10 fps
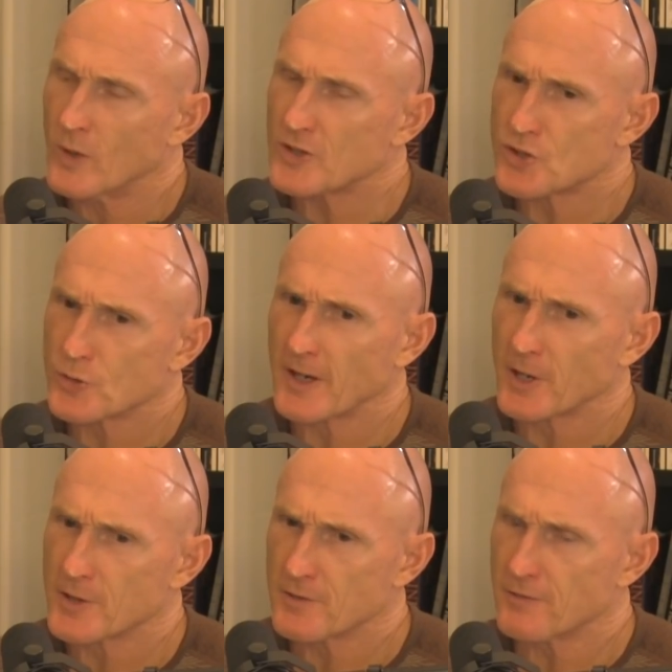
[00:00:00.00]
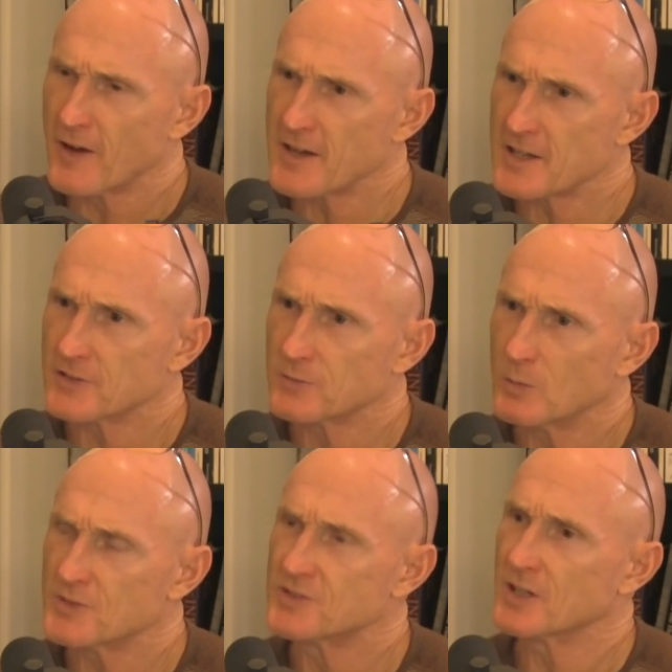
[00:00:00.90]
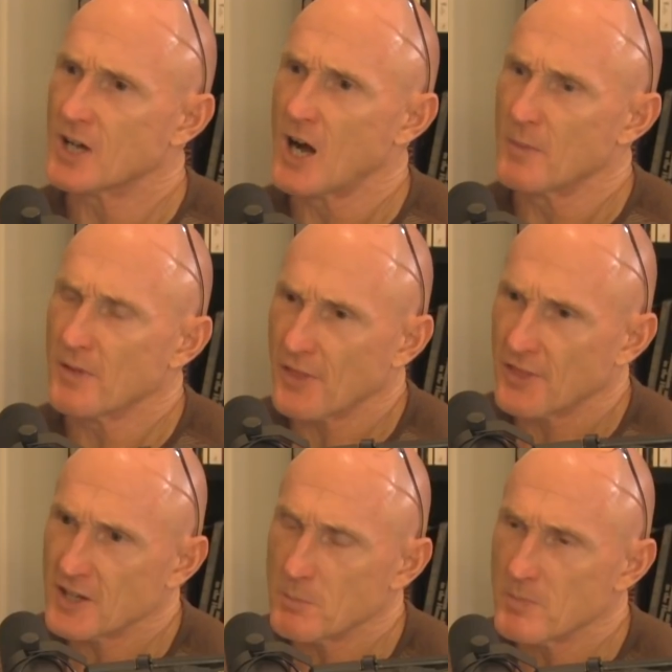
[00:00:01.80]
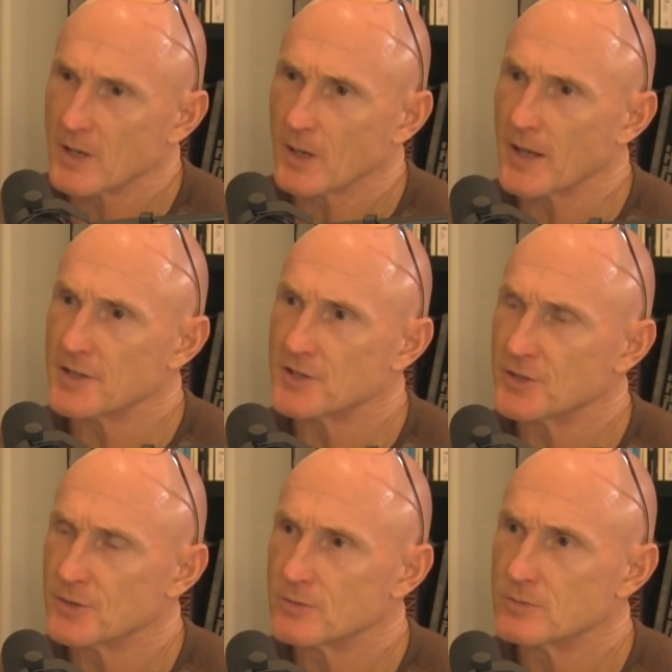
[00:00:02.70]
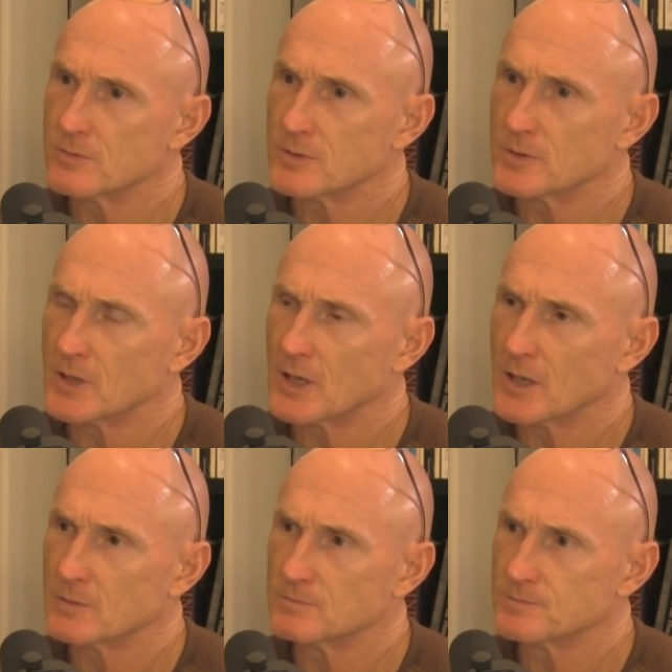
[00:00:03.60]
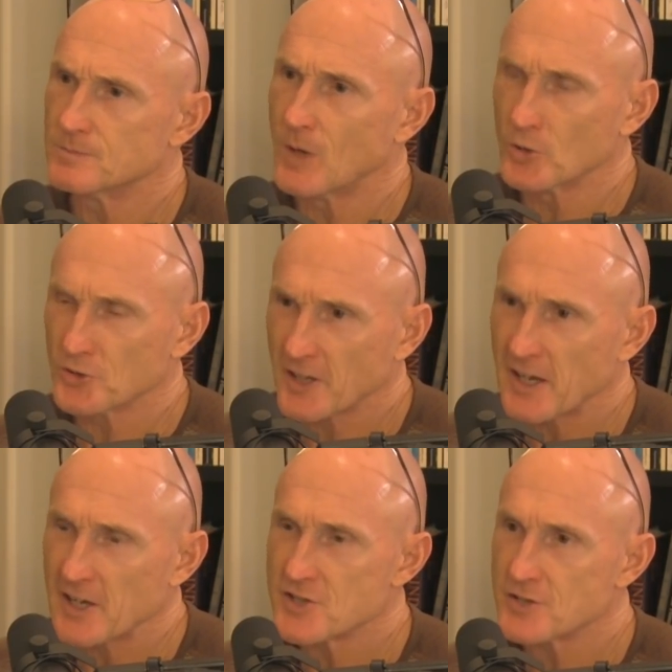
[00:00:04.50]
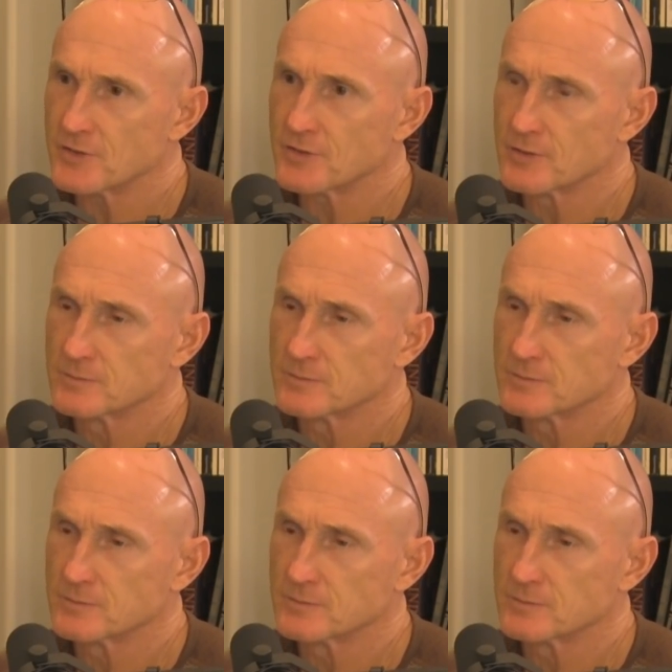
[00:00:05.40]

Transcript: What triggered the fights? What was the common theme that led to uh, altercations?